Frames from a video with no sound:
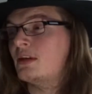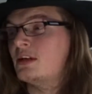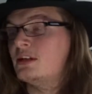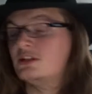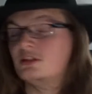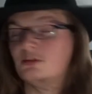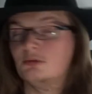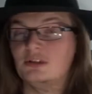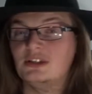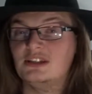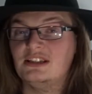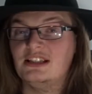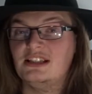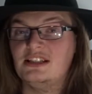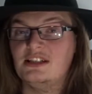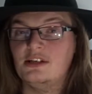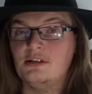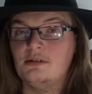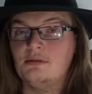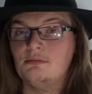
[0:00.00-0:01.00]
So what does he
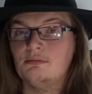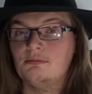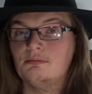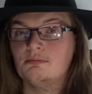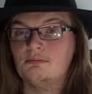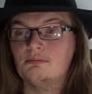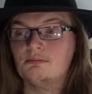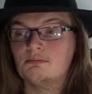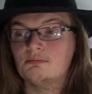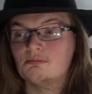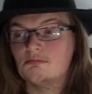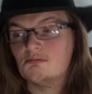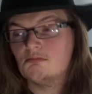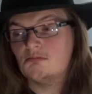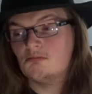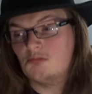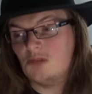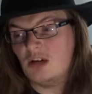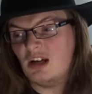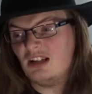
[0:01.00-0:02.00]
do?
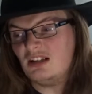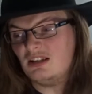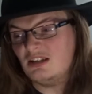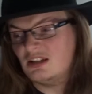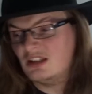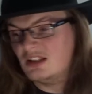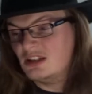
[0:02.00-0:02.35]
Well,